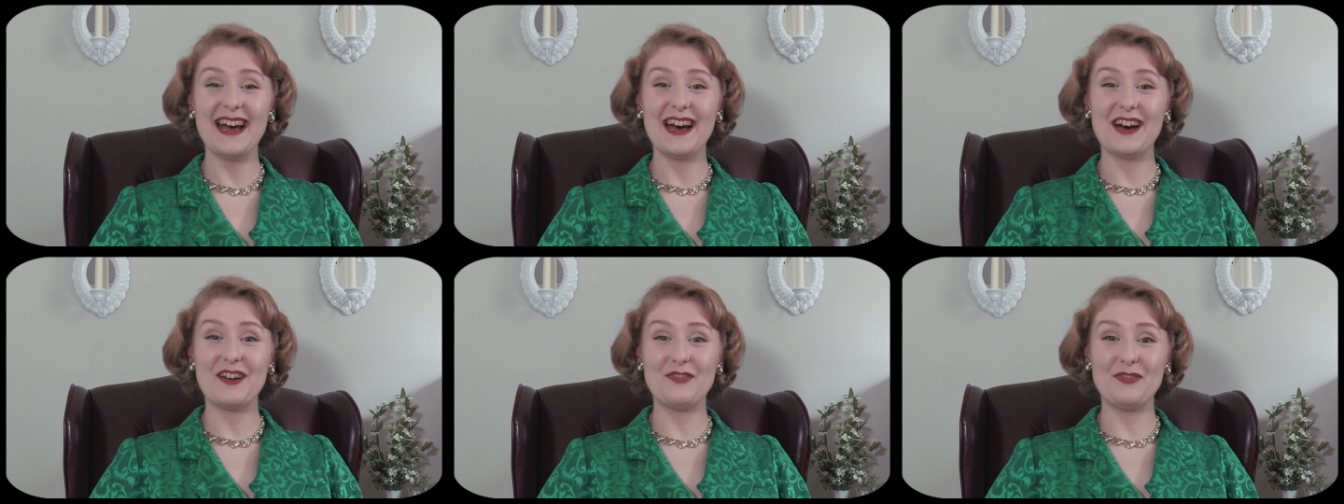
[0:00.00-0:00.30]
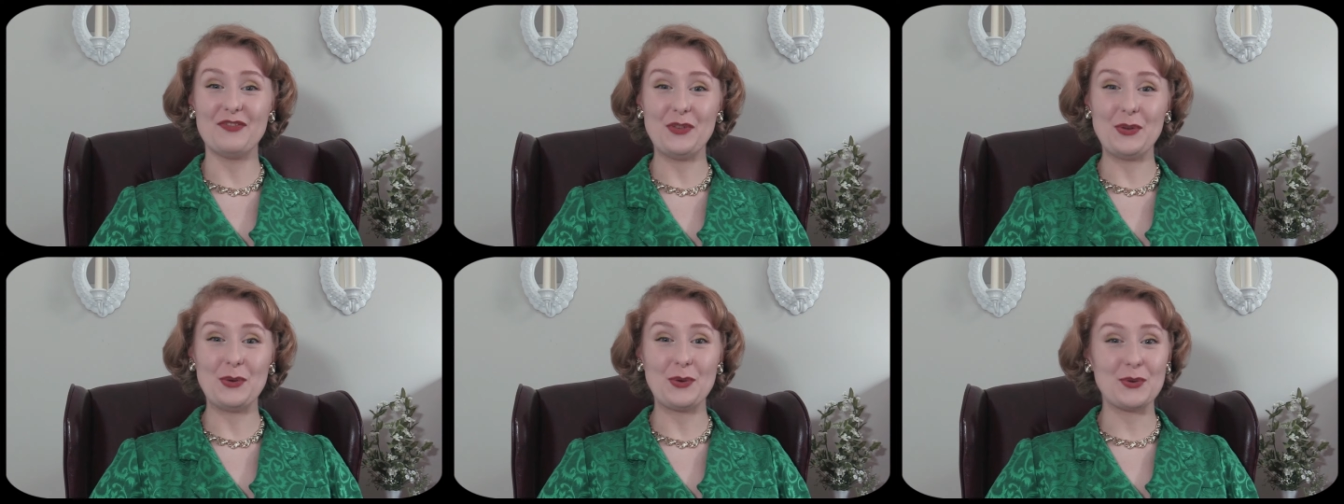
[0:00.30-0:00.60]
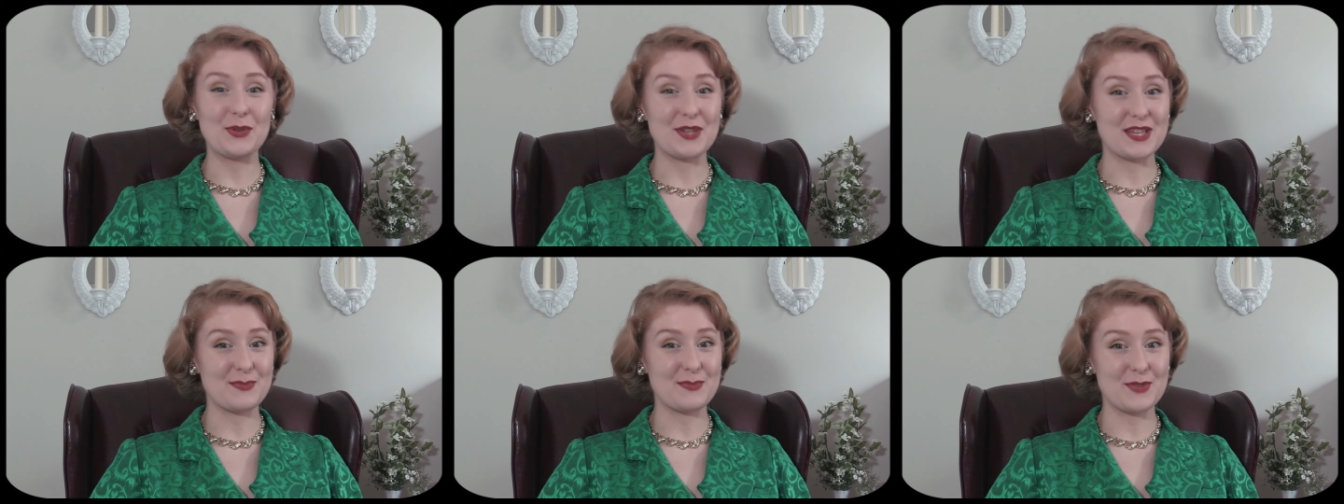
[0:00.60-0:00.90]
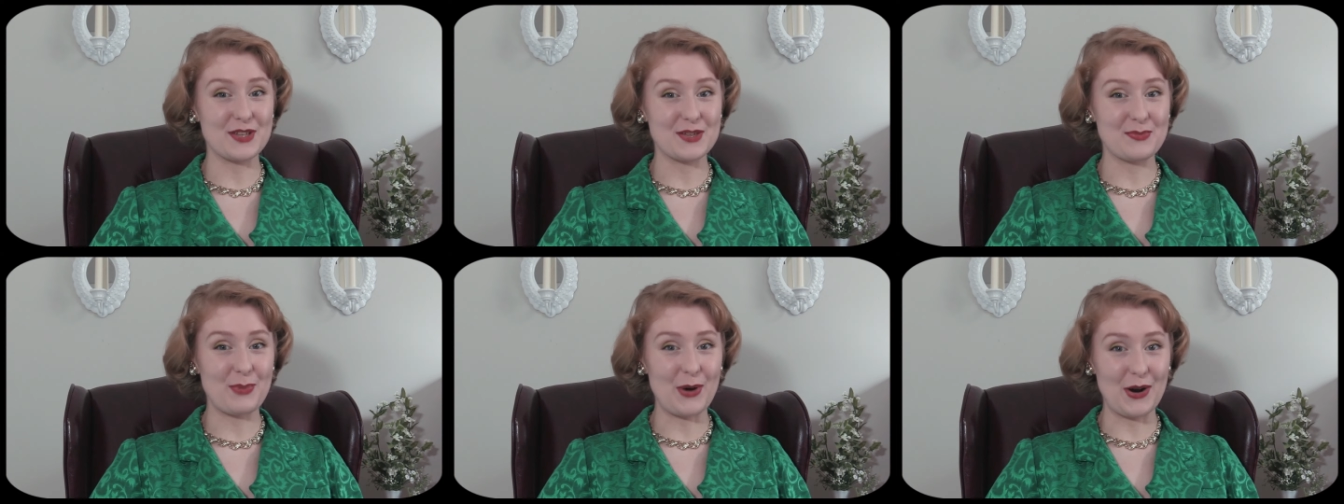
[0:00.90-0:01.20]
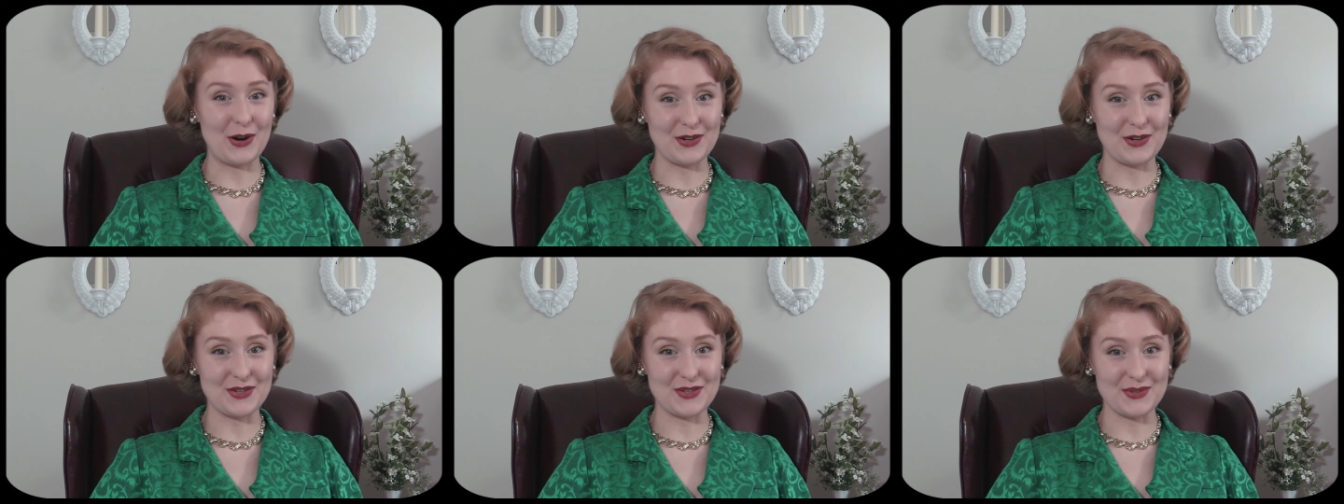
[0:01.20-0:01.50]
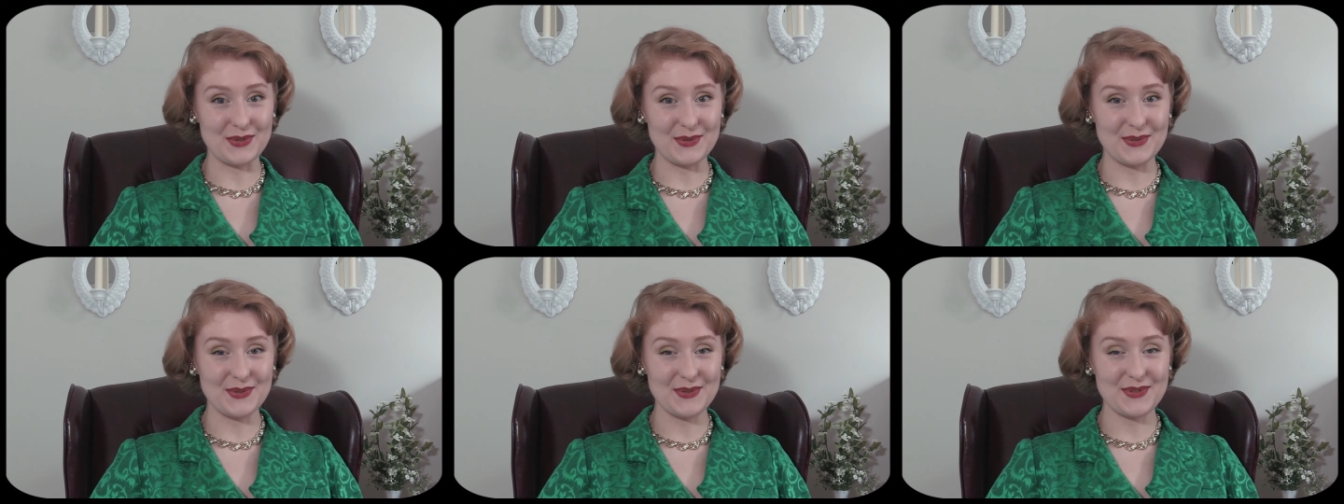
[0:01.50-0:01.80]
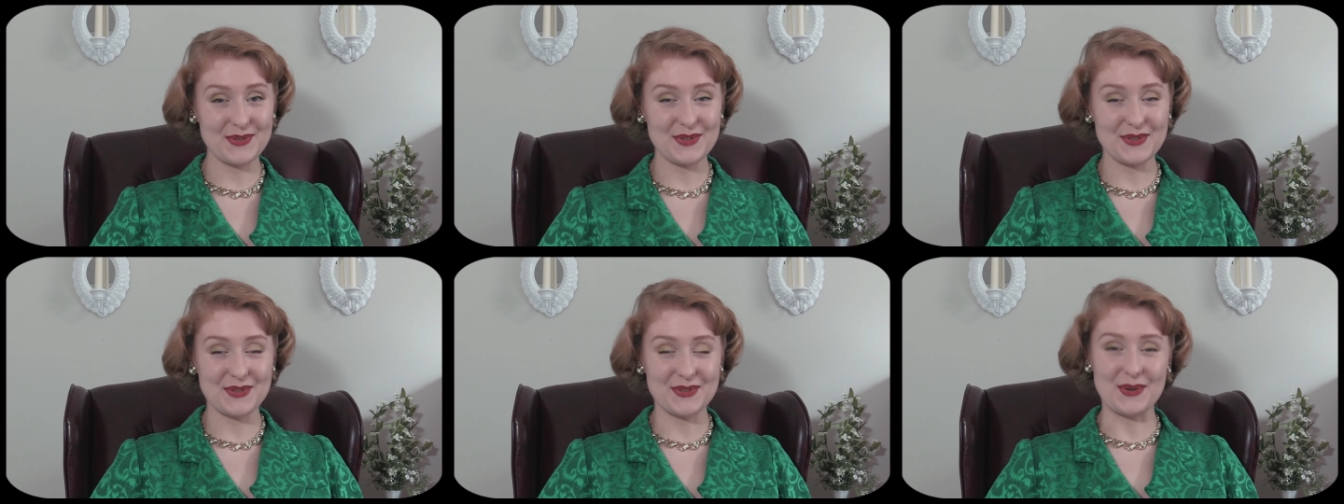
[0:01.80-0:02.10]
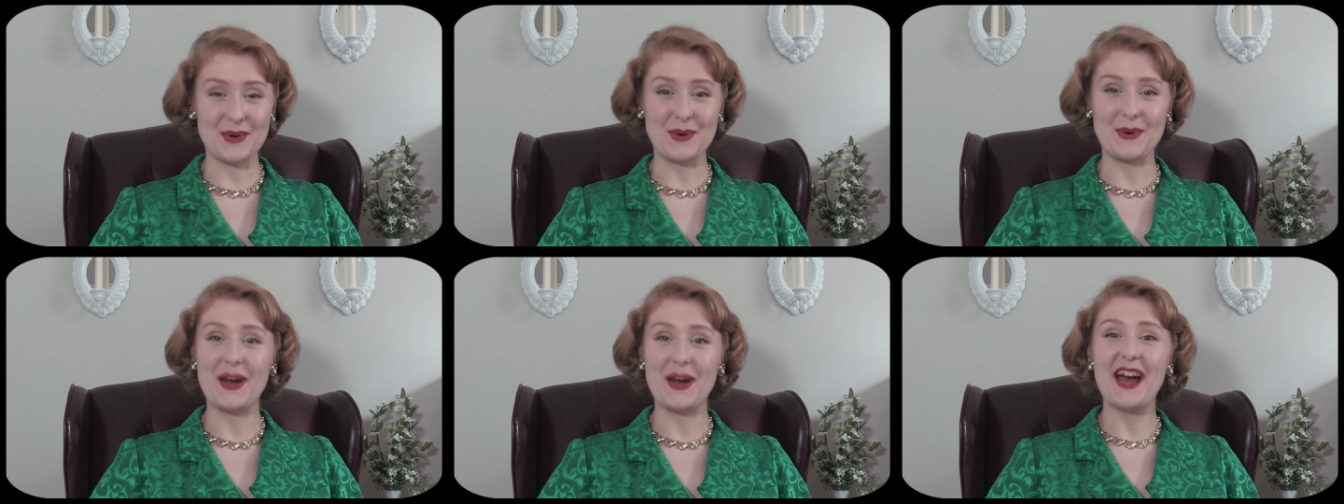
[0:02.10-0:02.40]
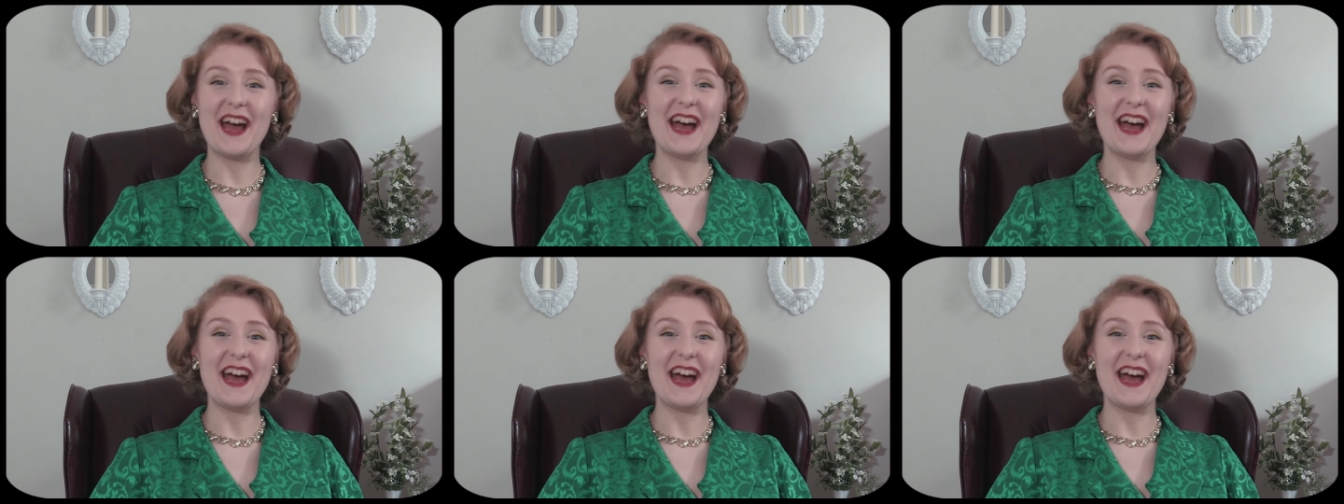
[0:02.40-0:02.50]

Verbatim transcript: a few Christmas parcels, so